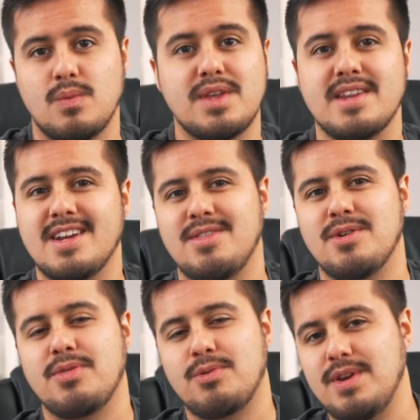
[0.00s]
with
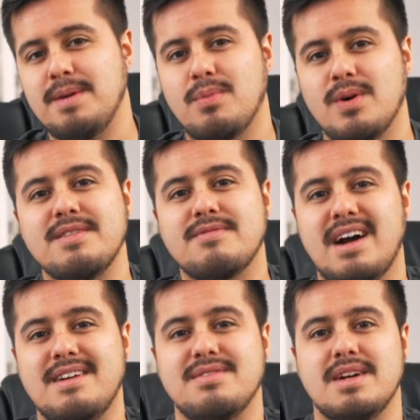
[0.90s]
another
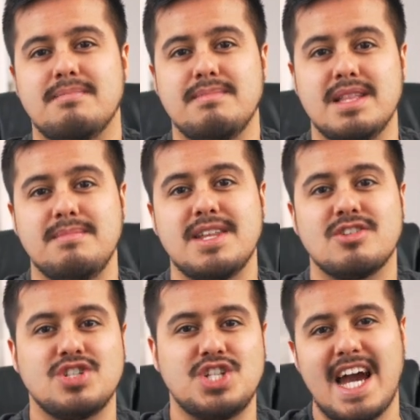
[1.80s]

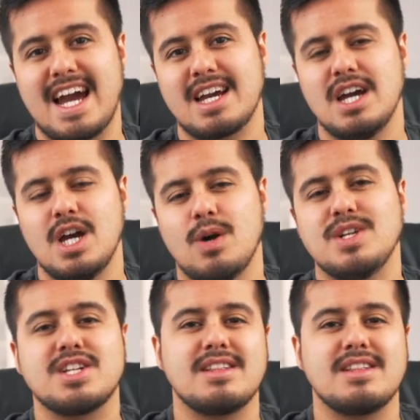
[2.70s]
3.5mm jack, which